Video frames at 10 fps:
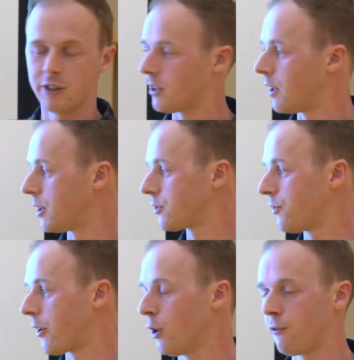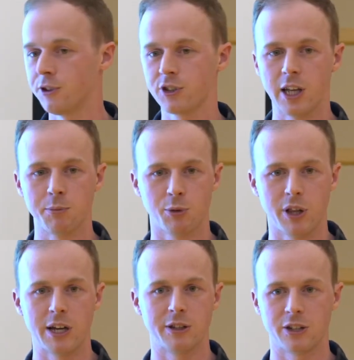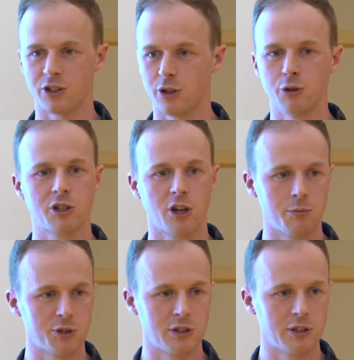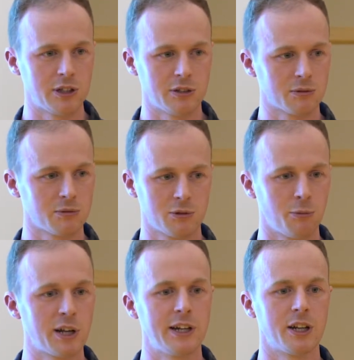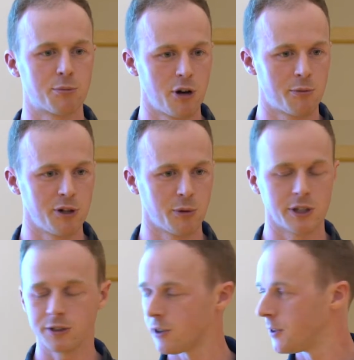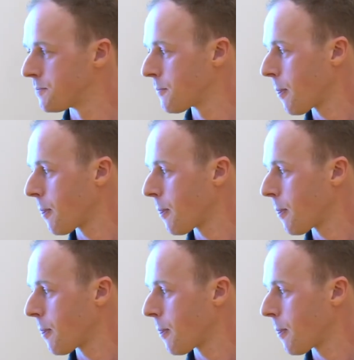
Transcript: there's very often slips where they just use terms in completely inappropriate ways.